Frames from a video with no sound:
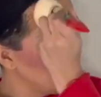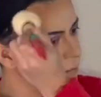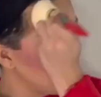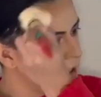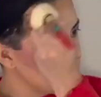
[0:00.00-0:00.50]

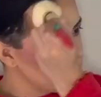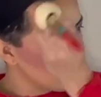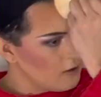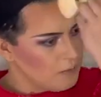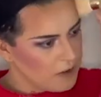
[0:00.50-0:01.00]
blush
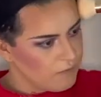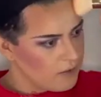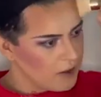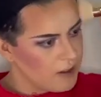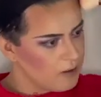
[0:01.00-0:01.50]
to my
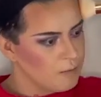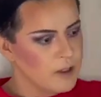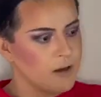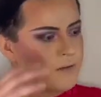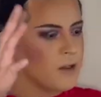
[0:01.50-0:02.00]
forehead, but
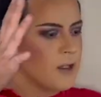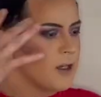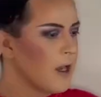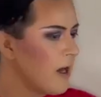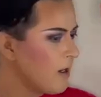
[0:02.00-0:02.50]
I feel like
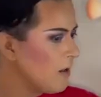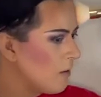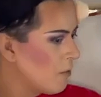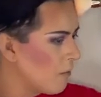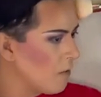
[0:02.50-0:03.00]
adding the
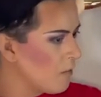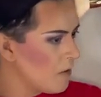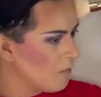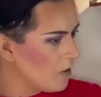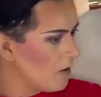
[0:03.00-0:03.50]
purple one
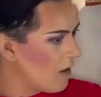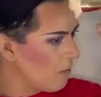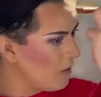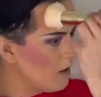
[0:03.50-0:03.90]
would not